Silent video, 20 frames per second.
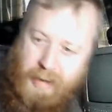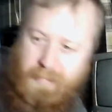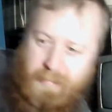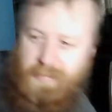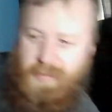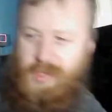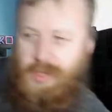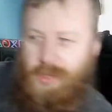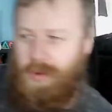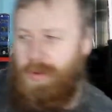
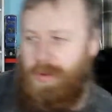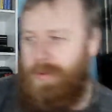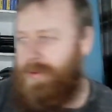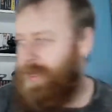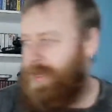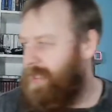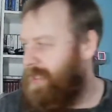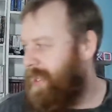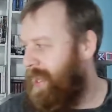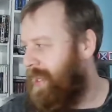
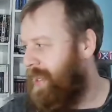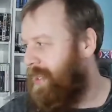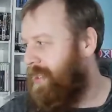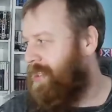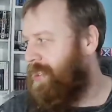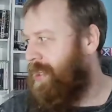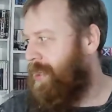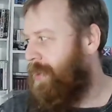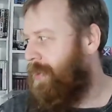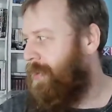I'm going to
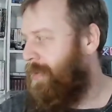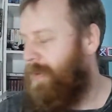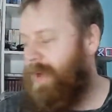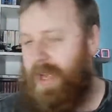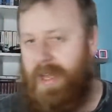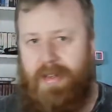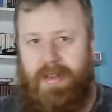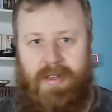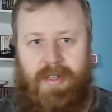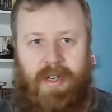send this
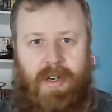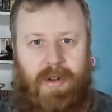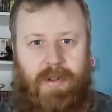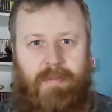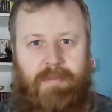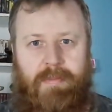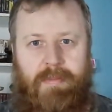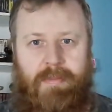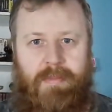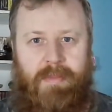to, and you
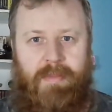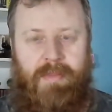know,